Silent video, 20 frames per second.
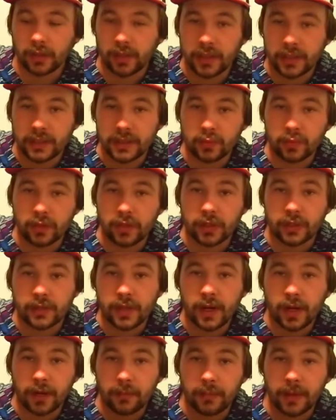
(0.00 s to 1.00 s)
least, we're going to
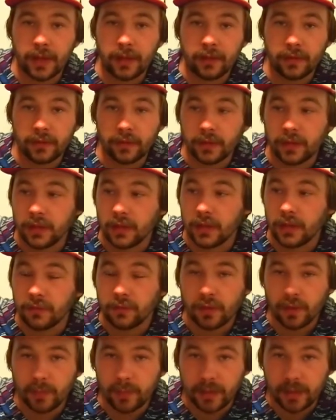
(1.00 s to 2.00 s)
talk about the
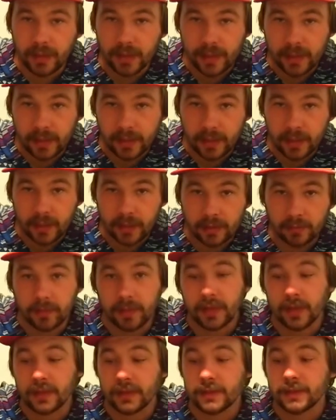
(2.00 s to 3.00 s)
filming light again,
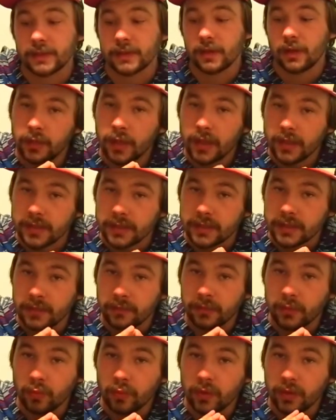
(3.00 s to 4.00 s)
because yes, if
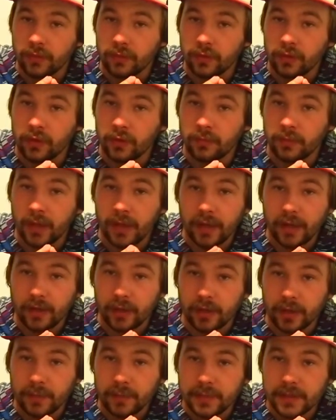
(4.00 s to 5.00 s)
you want to film night
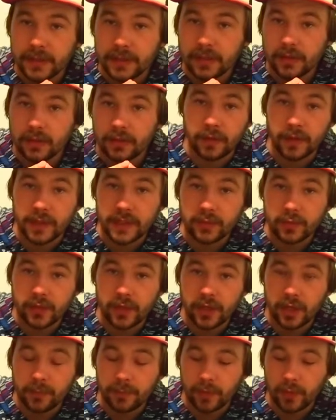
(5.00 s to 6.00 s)
clips, these will
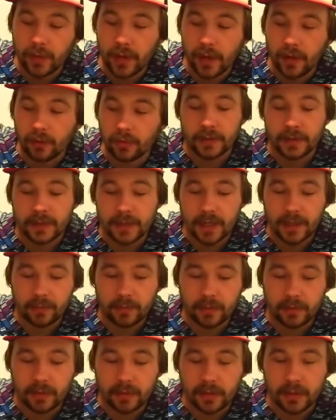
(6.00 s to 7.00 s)
help you out. This
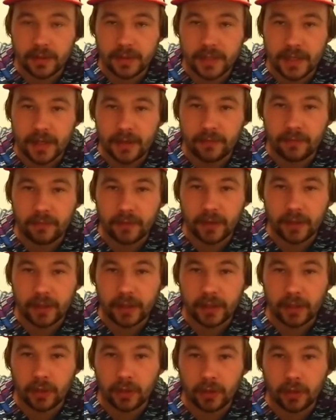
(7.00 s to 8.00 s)
camera does have very
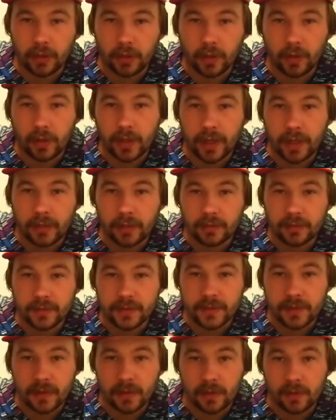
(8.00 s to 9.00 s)
good low light,
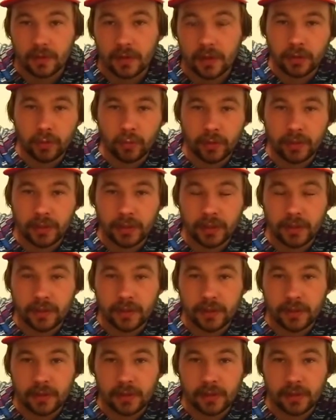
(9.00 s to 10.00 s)
so you would need
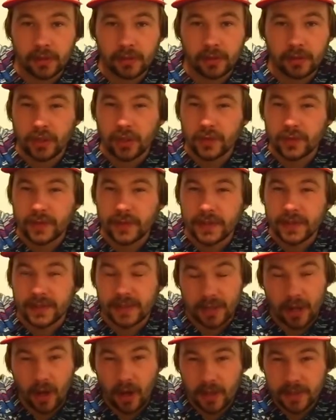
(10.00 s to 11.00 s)
to use these
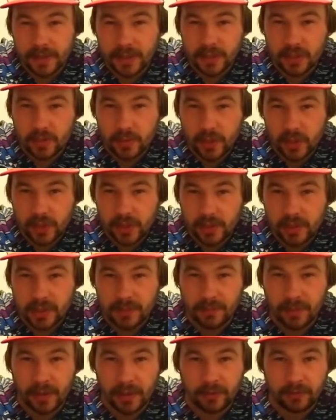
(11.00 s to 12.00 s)
in all situations,
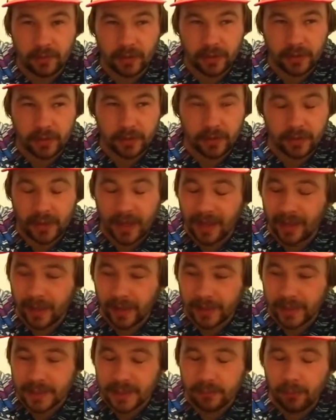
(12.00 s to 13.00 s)
but if you're at
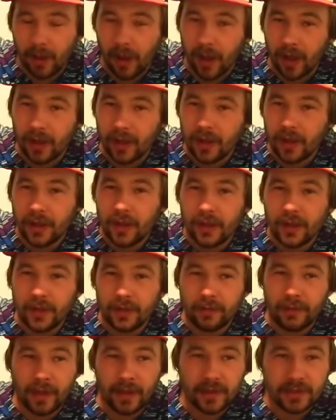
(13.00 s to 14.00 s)
like a spot
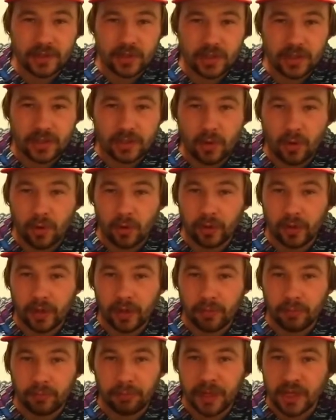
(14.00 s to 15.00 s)
that is just
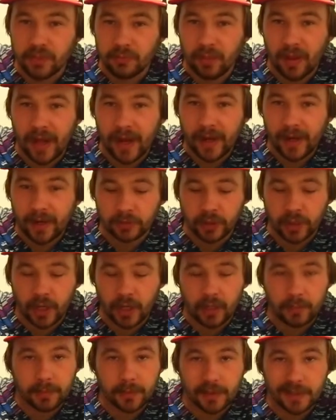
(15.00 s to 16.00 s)
totally pitch black, you're not
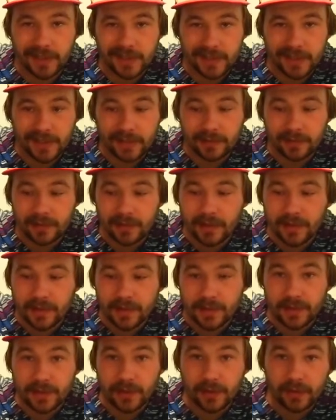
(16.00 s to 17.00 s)
going to be able to see it.
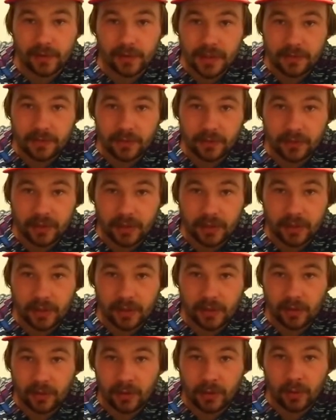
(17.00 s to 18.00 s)
So
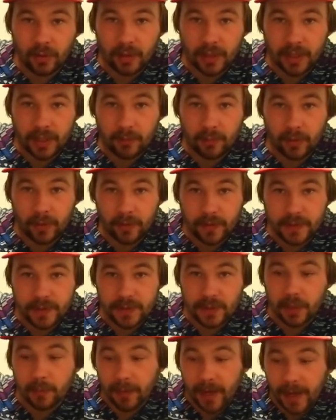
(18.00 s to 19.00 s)
definitely you want to keep one of these in
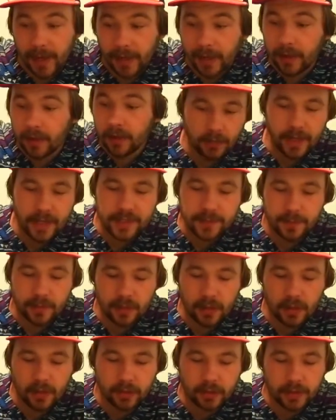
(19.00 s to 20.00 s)
your bag. Last but
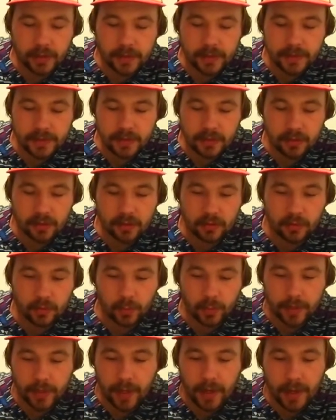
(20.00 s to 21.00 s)
not least,
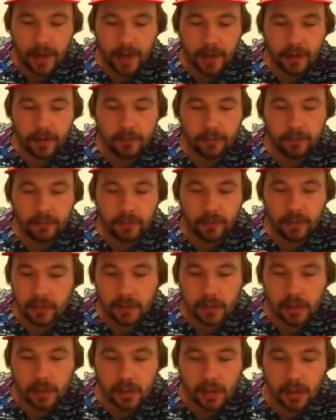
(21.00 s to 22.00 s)
we have
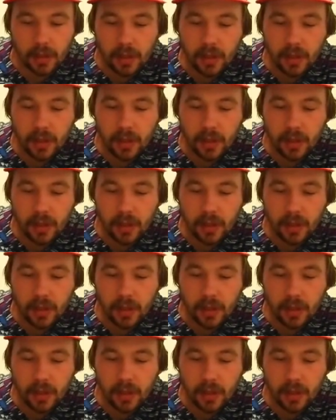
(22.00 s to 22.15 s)
the